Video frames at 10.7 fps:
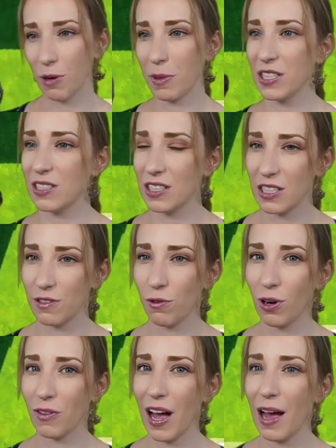by
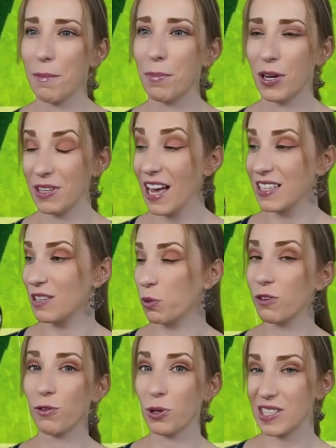64 lot. But yes,
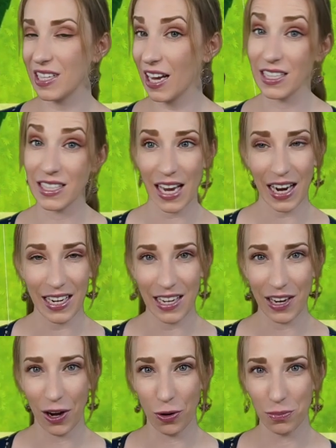we're focusing on tiny
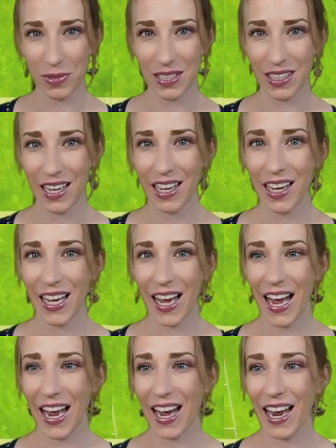homes,
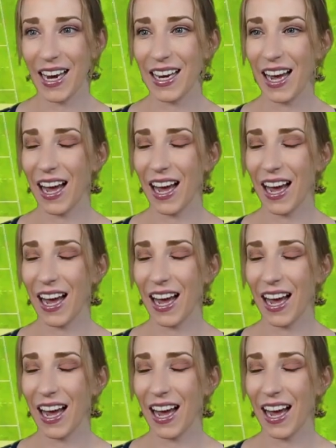and